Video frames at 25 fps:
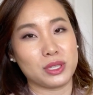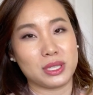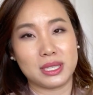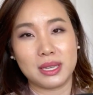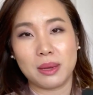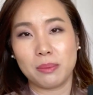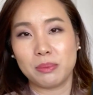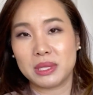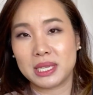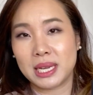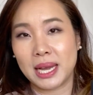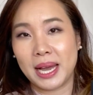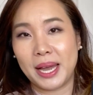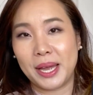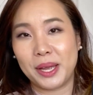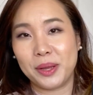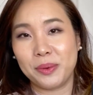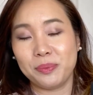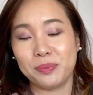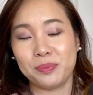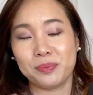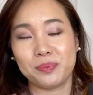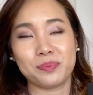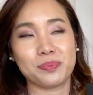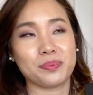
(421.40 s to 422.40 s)
some time
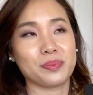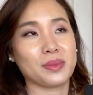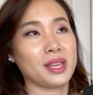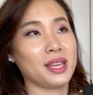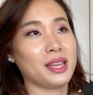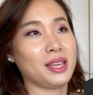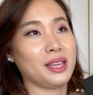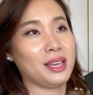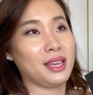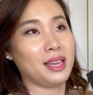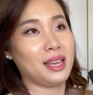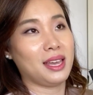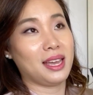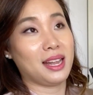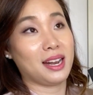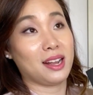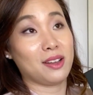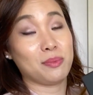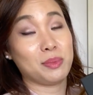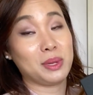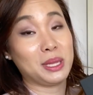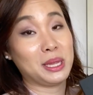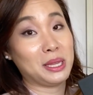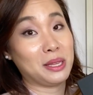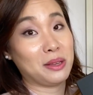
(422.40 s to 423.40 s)
and I've
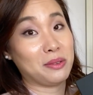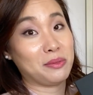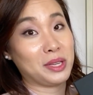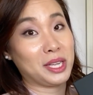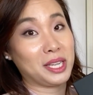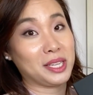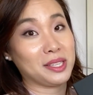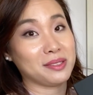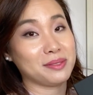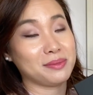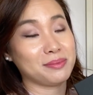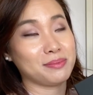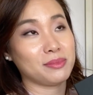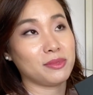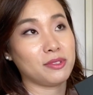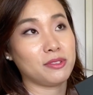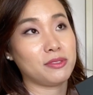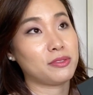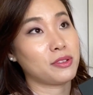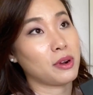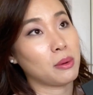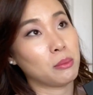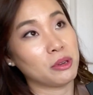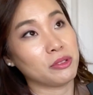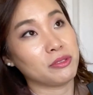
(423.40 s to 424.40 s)
been loving
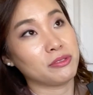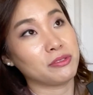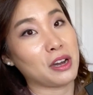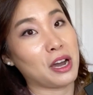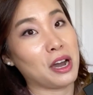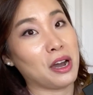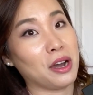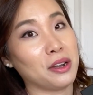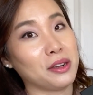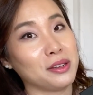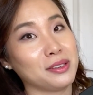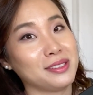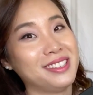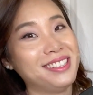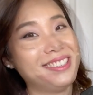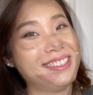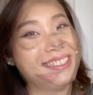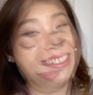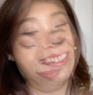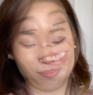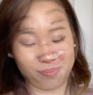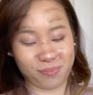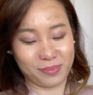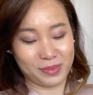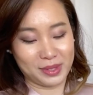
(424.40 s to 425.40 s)
from afar.
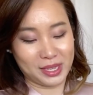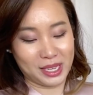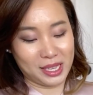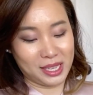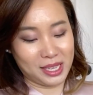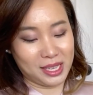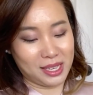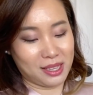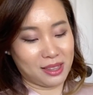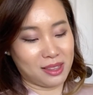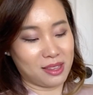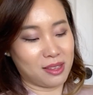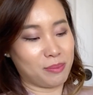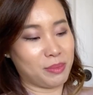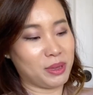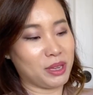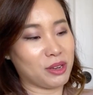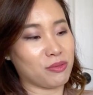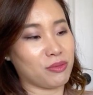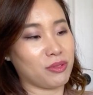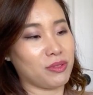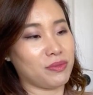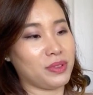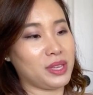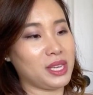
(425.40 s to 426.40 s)
The big
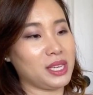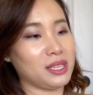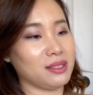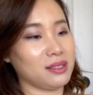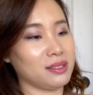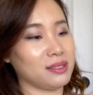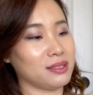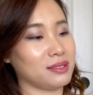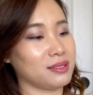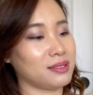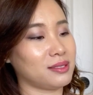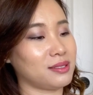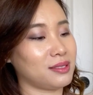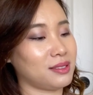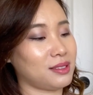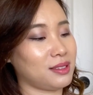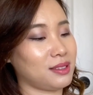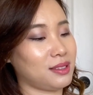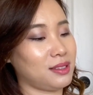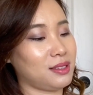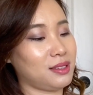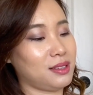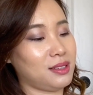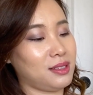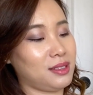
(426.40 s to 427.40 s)
reveal.
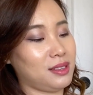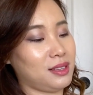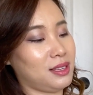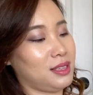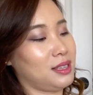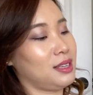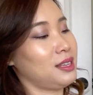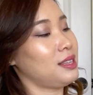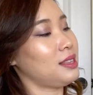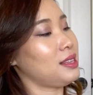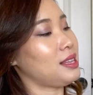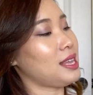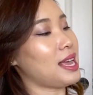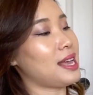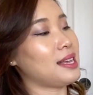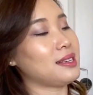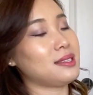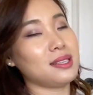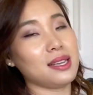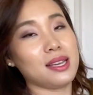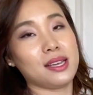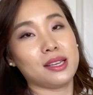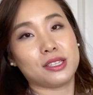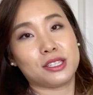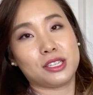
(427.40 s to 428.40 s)
The
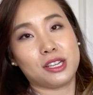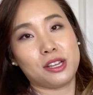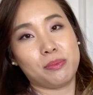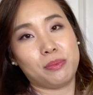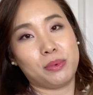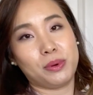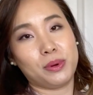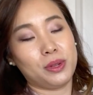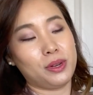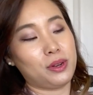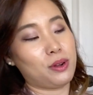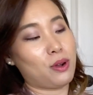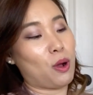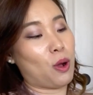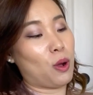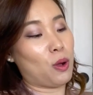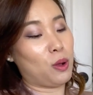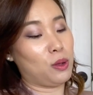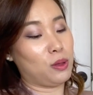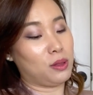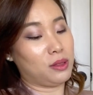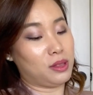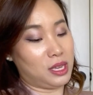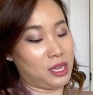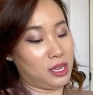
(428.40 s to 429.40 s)
essay actually put all
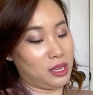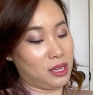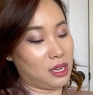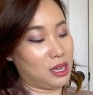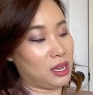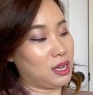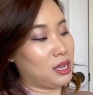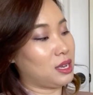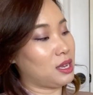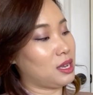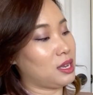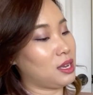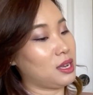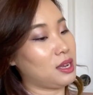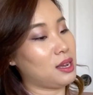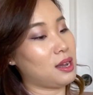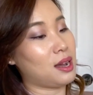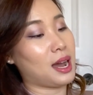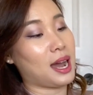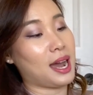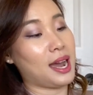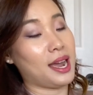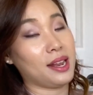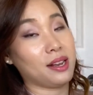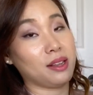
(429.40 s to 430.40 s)
the
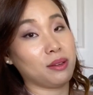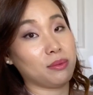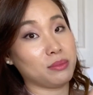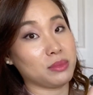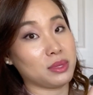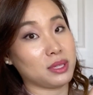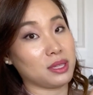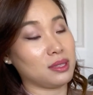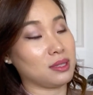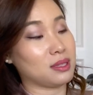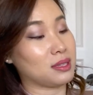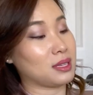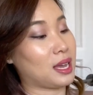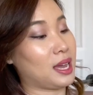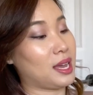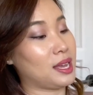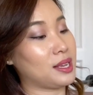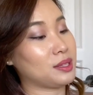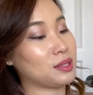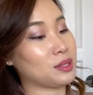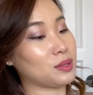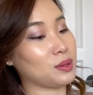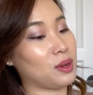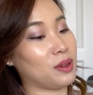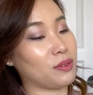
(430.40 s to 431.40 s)
items
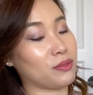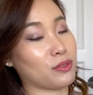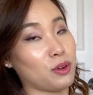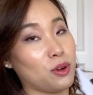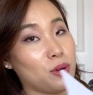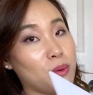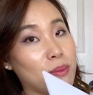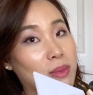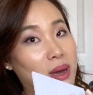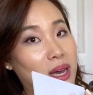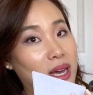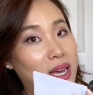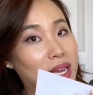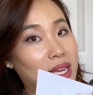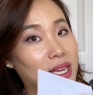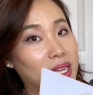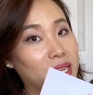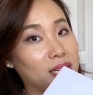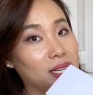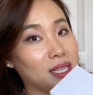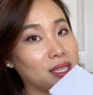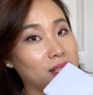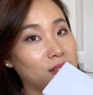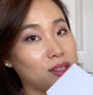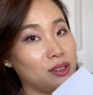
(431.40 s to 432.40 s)
inside, so I've got
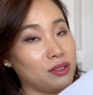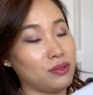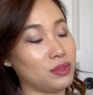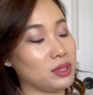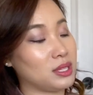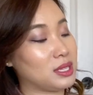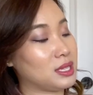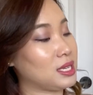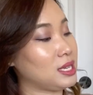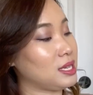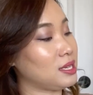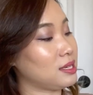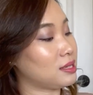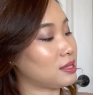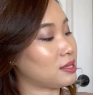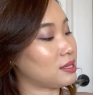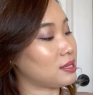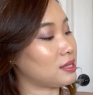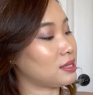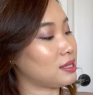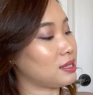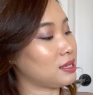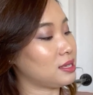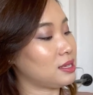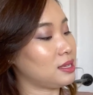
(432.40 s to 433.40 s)
my receipt,
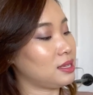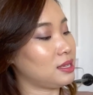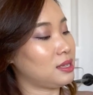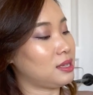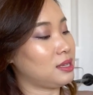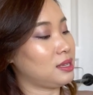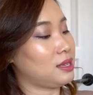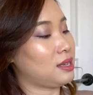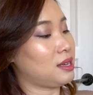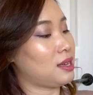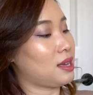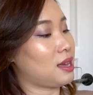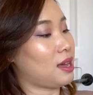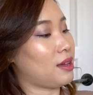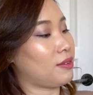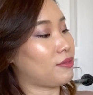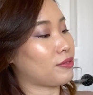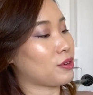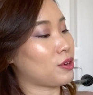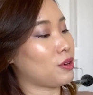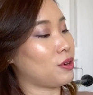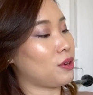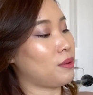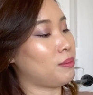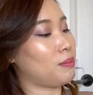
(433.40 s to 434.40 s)
I've
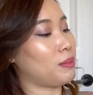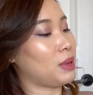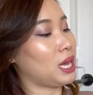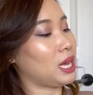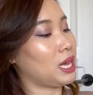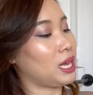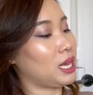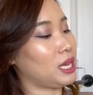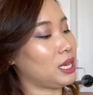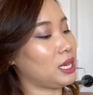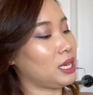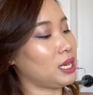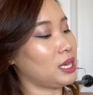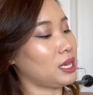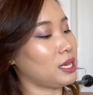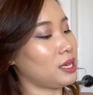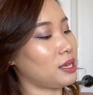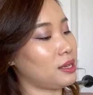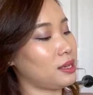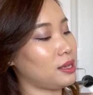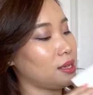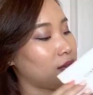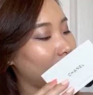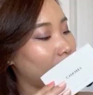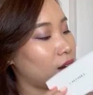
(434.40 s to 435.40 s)
got my
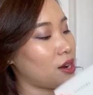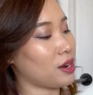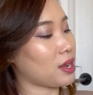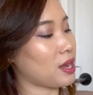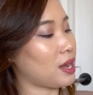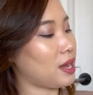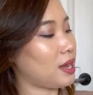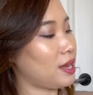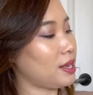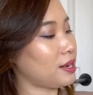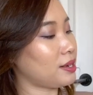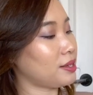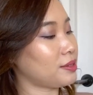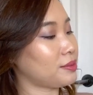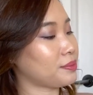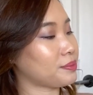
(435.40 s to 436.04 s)
care card,